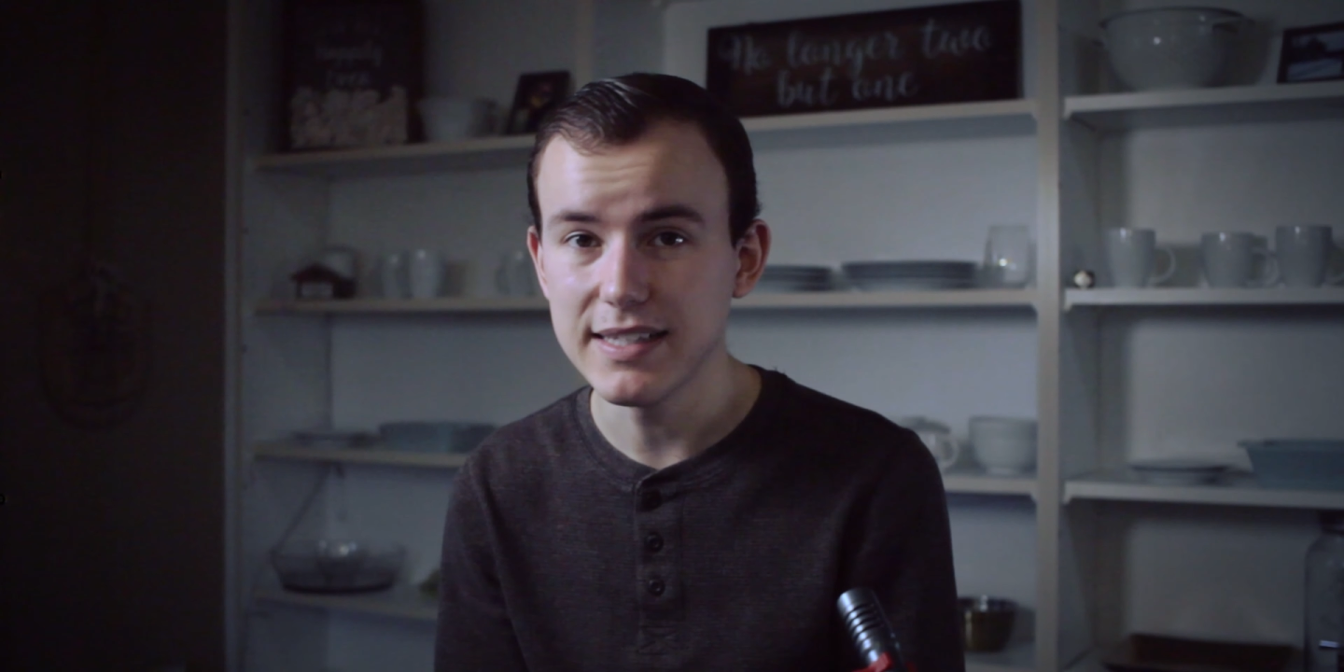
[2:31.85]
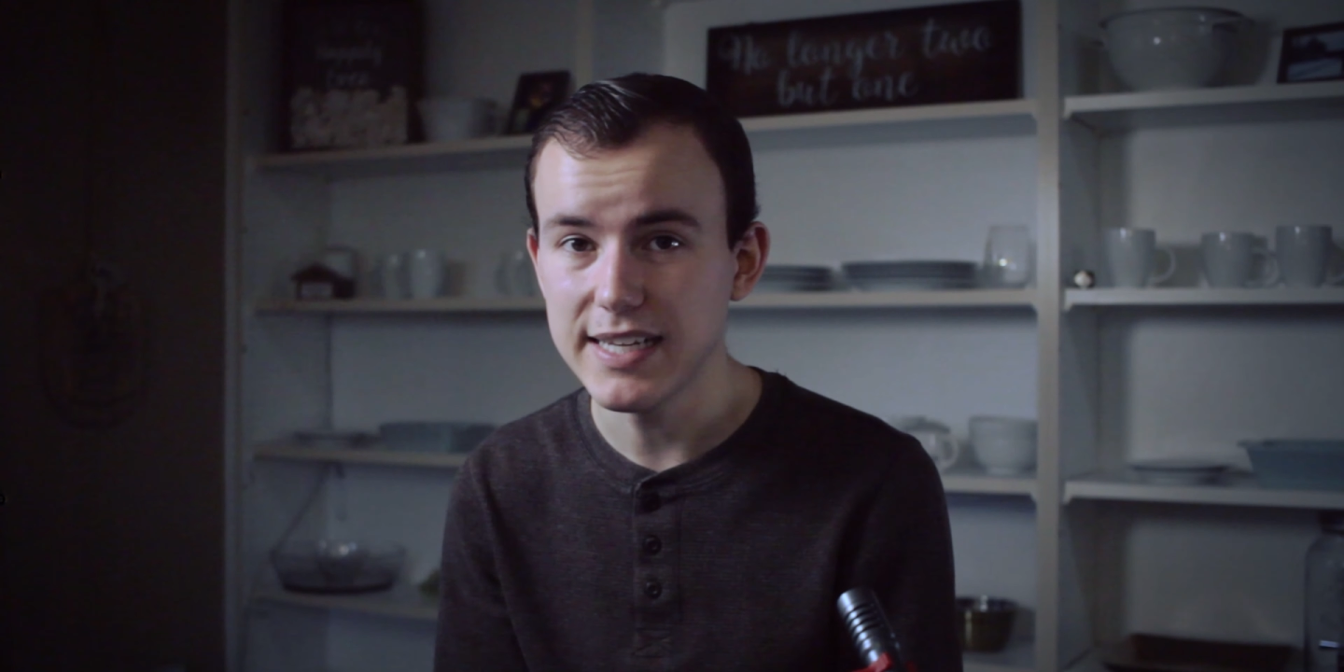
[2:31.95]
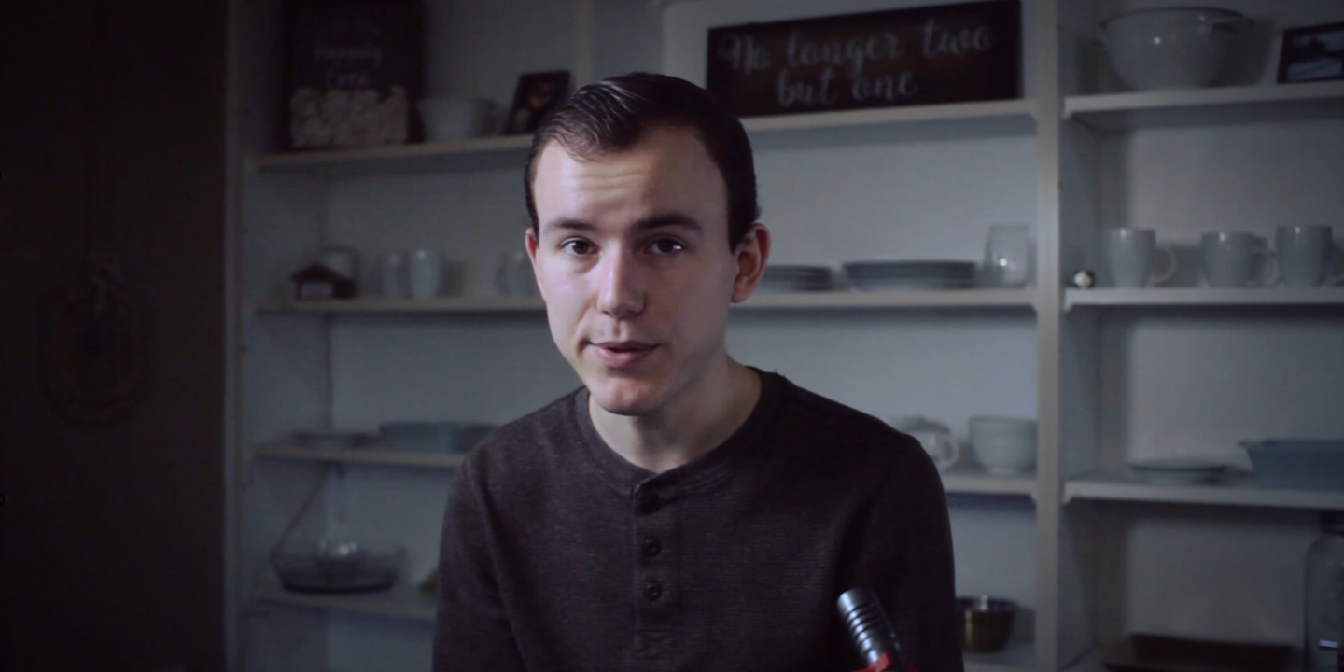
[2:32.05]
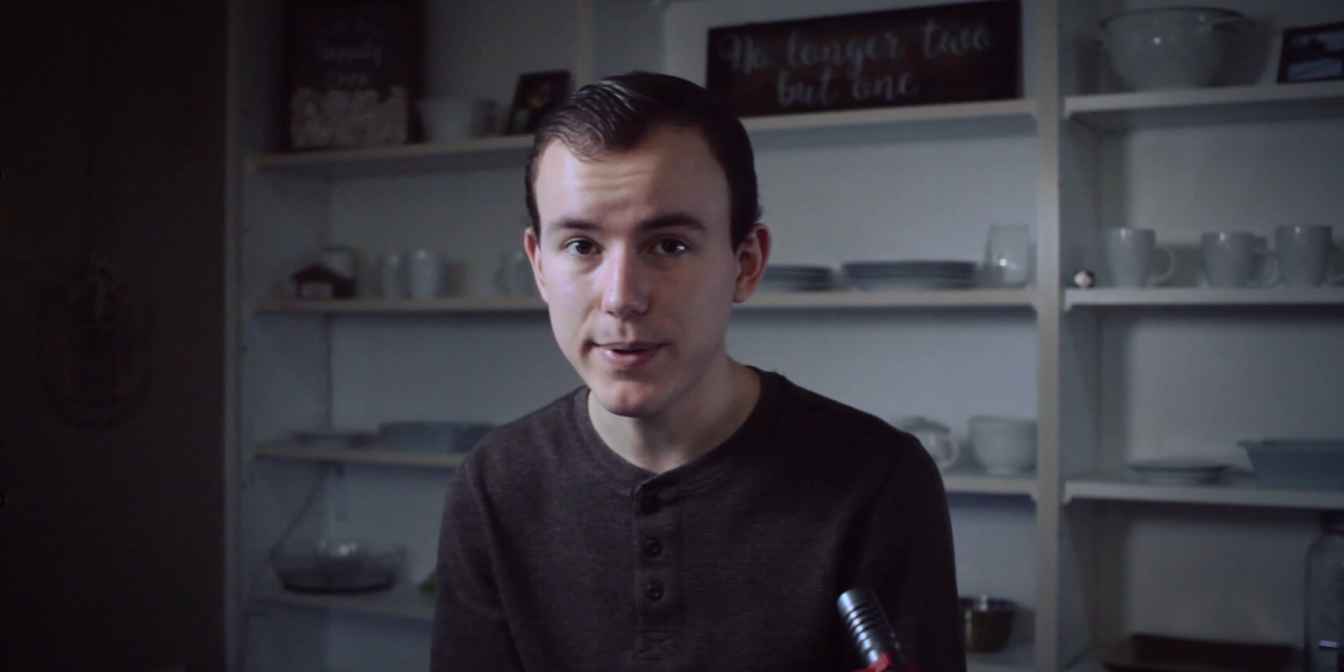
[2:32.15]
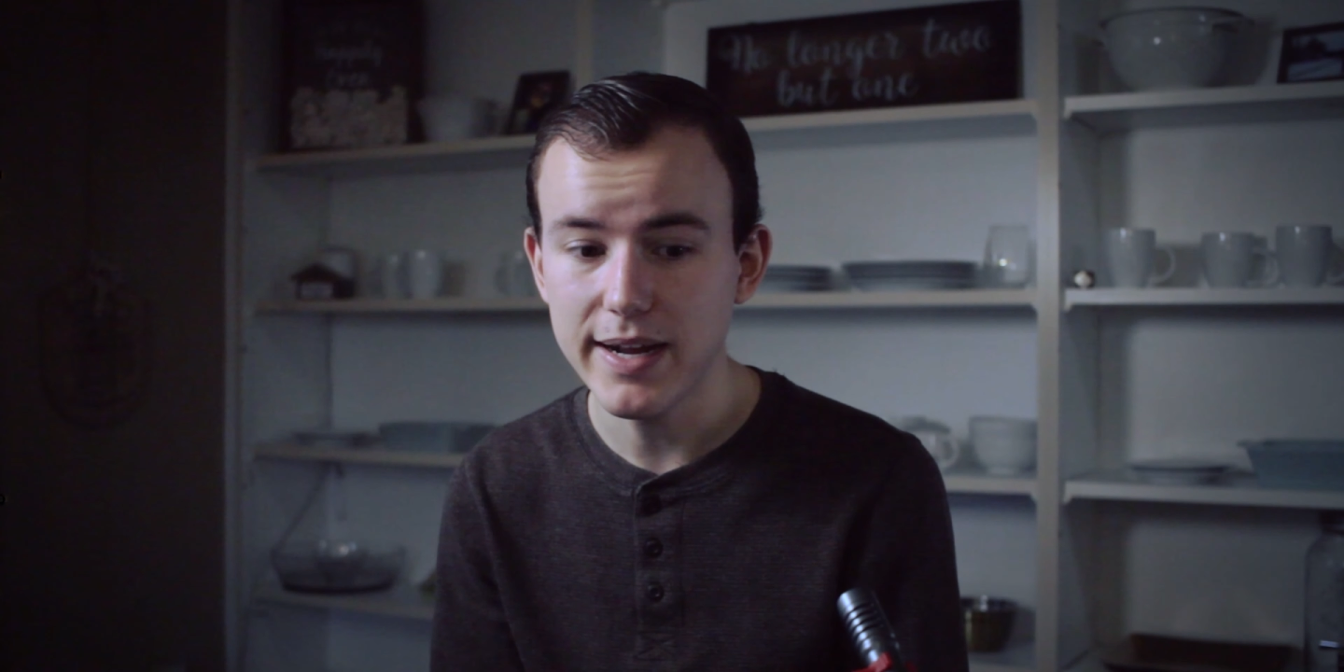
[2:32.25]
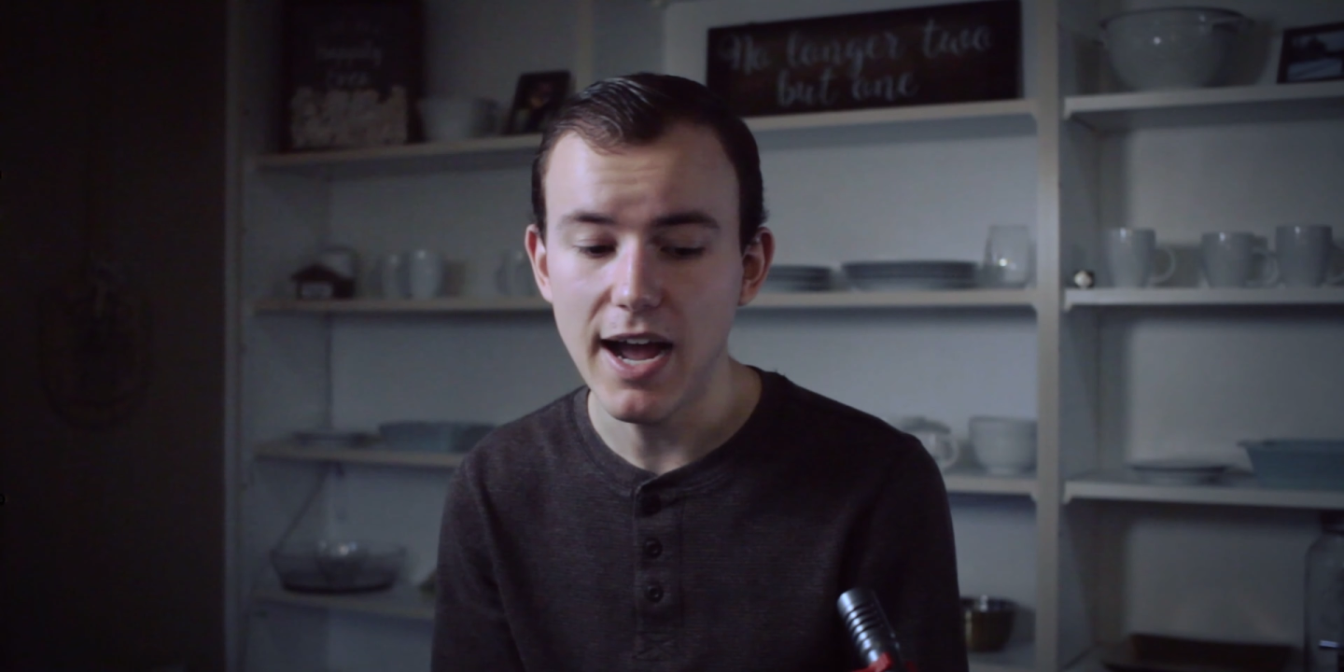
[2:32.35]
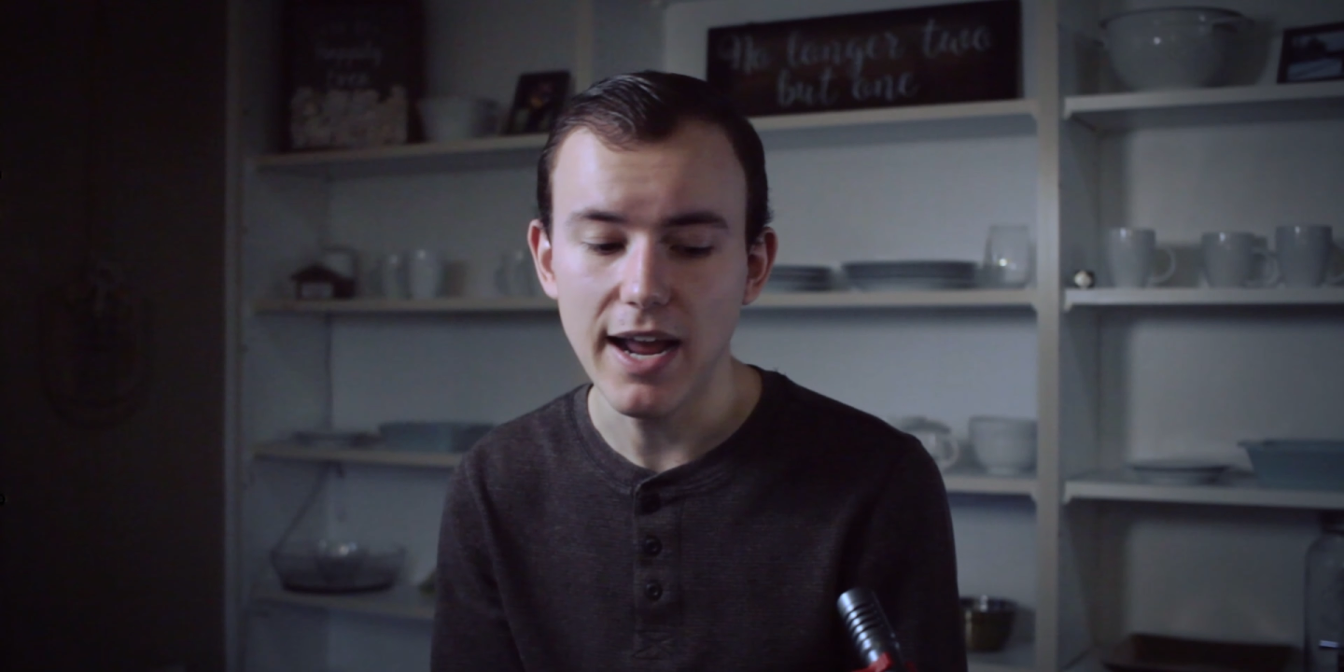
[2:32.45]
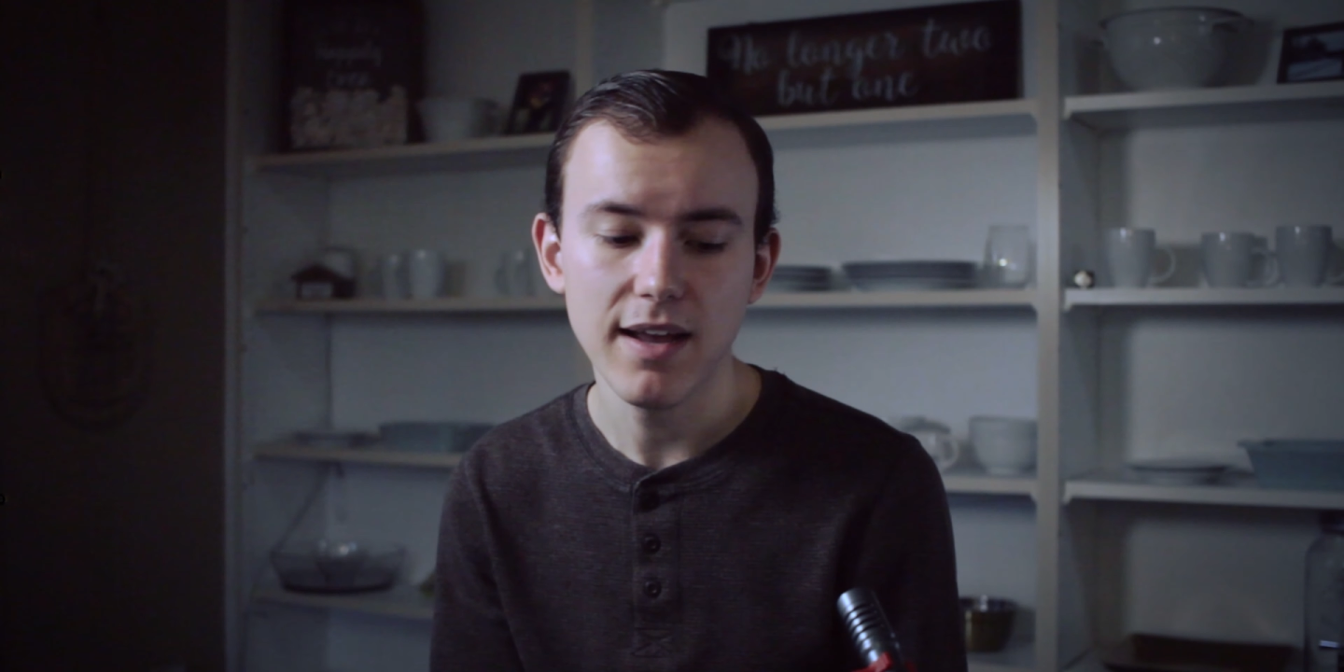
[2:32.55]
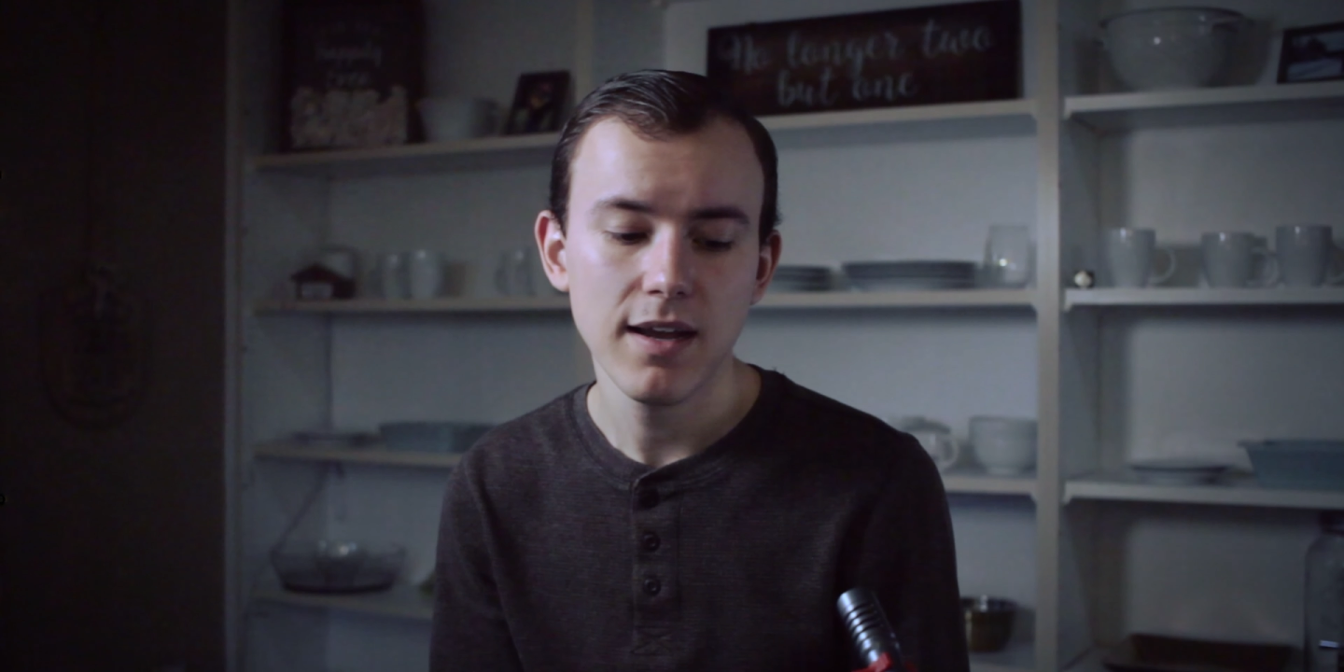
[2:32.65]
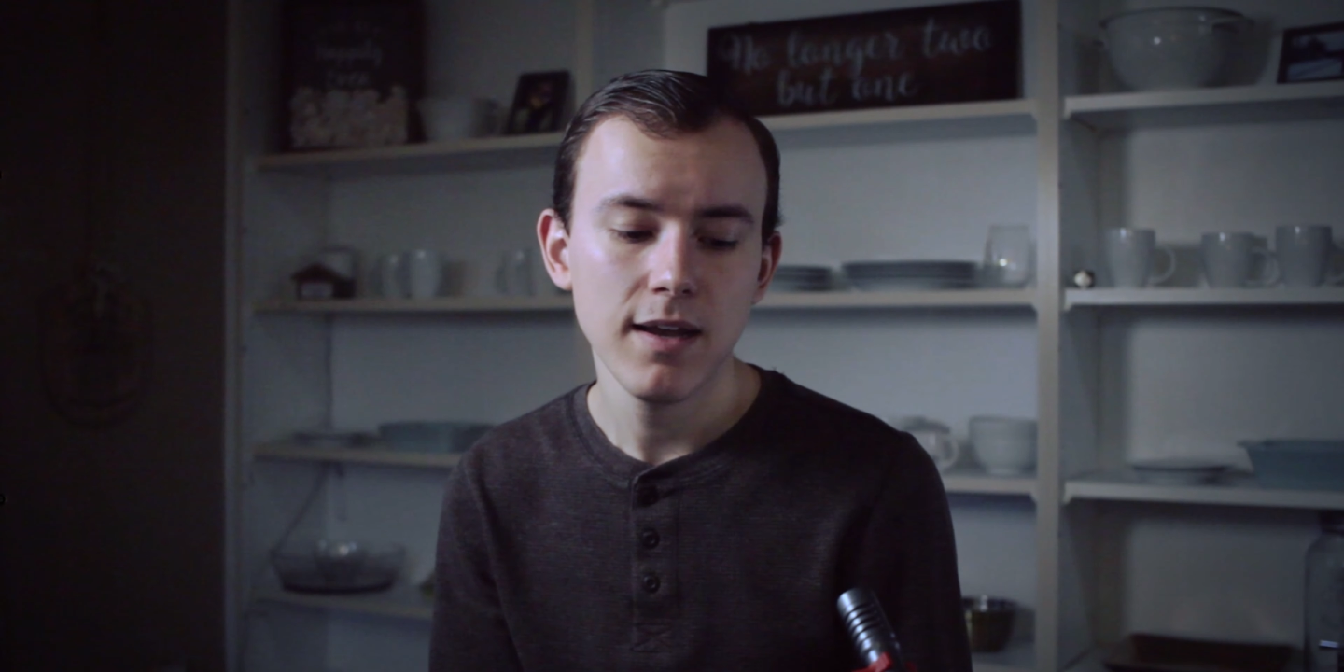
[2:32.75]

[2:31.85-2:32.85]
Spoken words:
T3i.